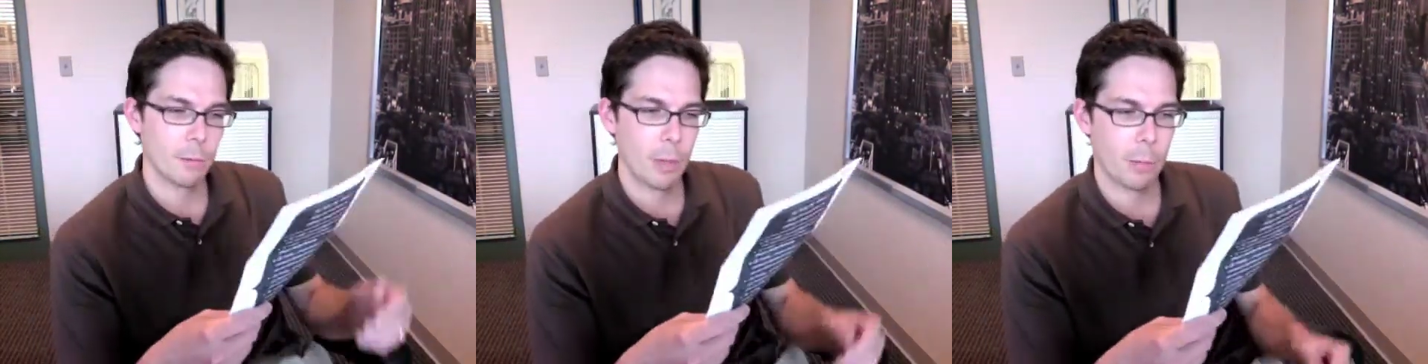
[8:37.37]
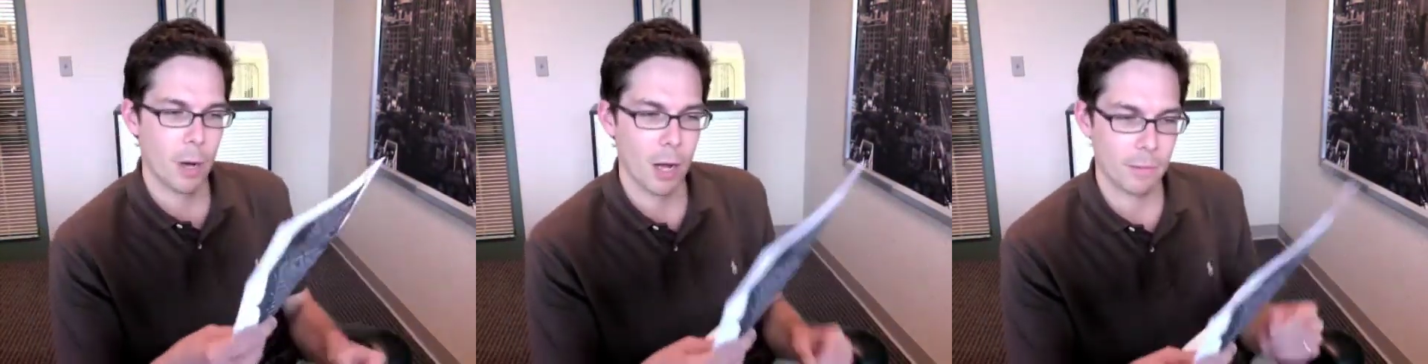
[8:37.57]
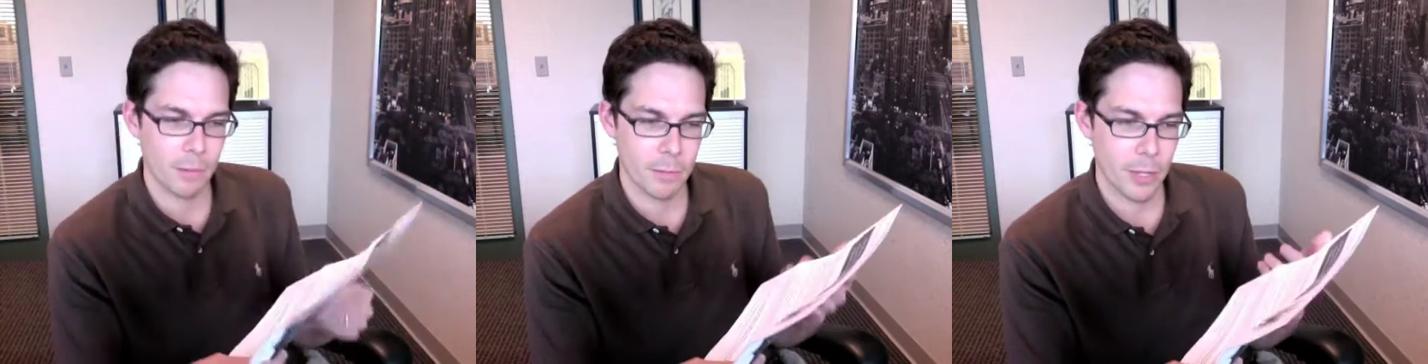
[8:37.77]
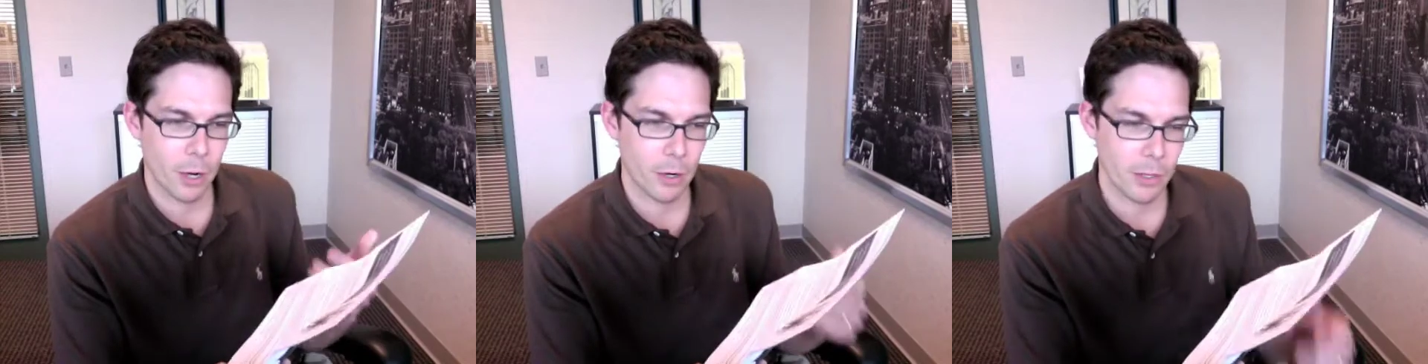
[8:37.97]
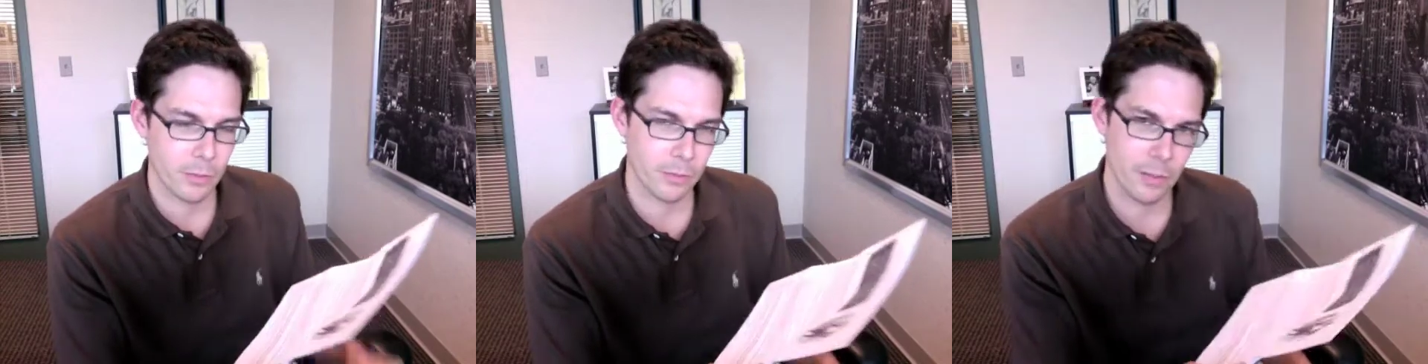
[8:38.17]
we bought from the
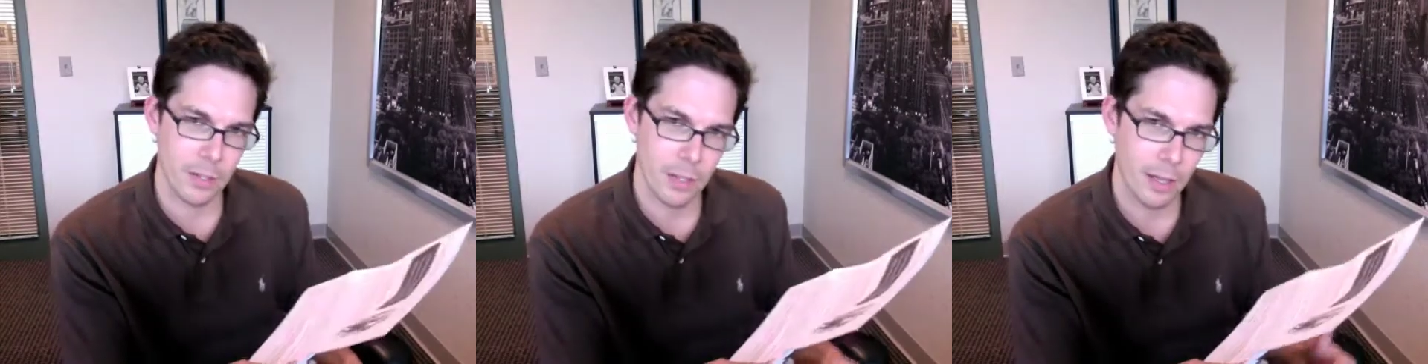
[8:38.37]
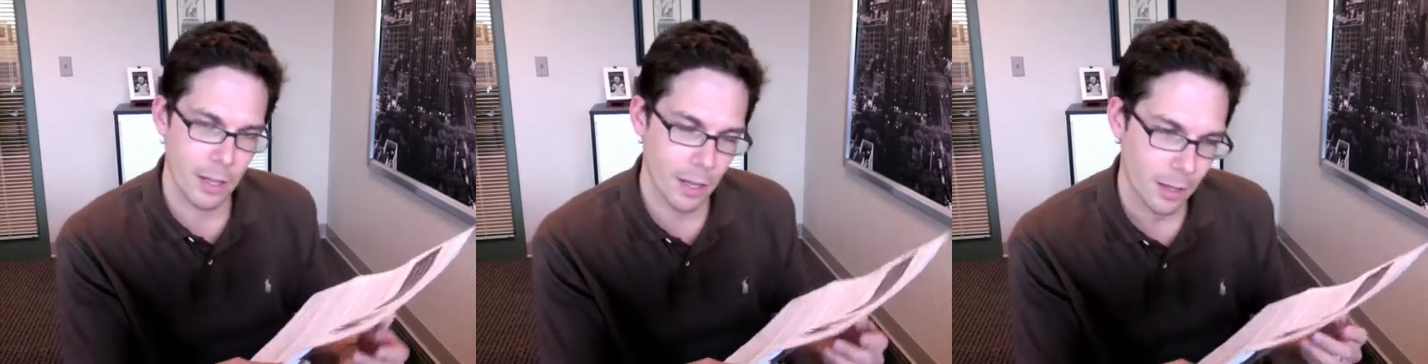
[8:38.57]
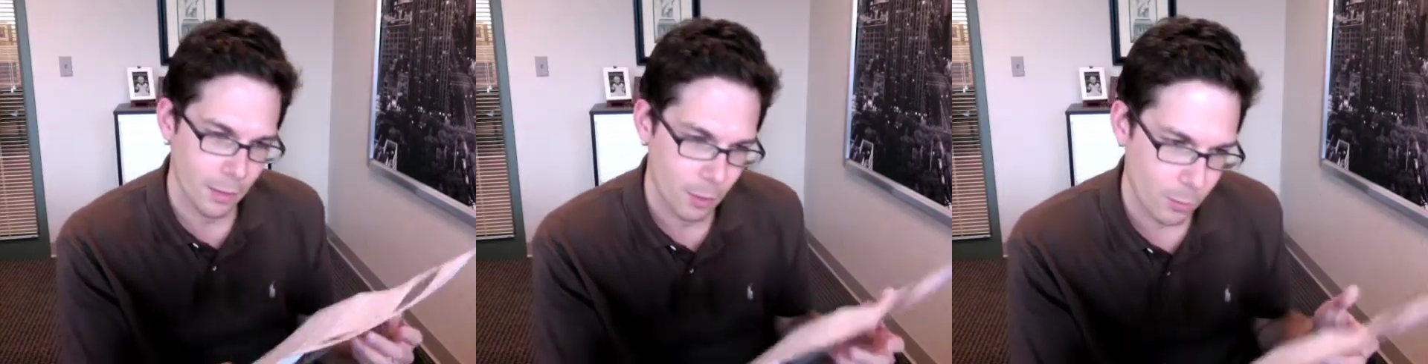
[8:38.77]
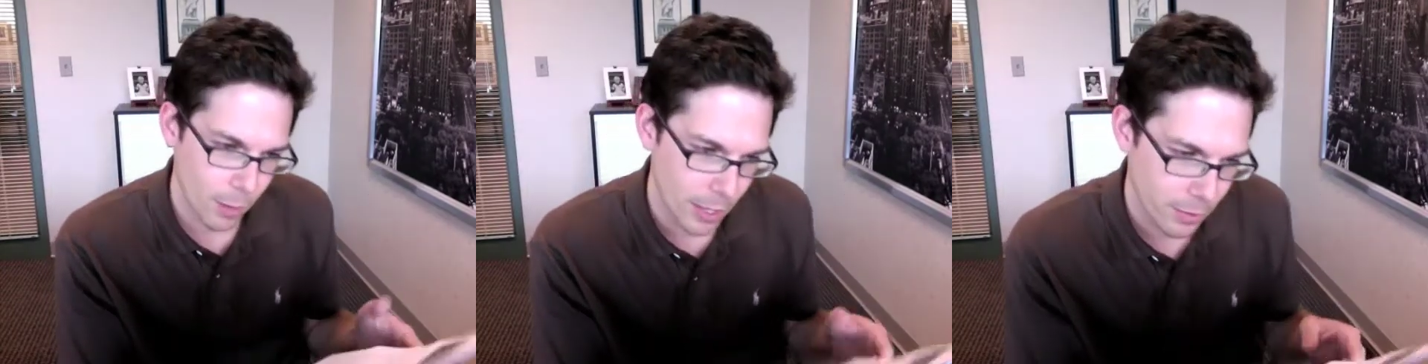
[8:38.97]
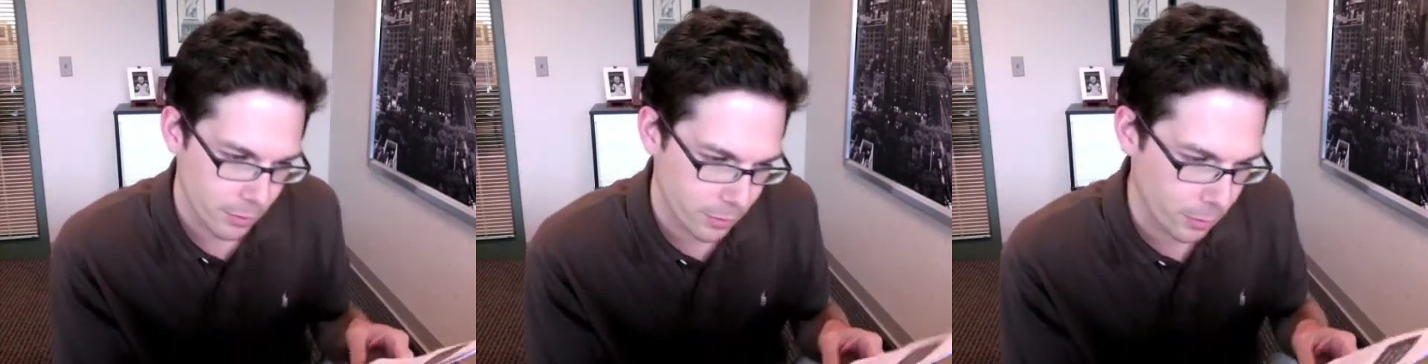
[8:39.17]
artist the rights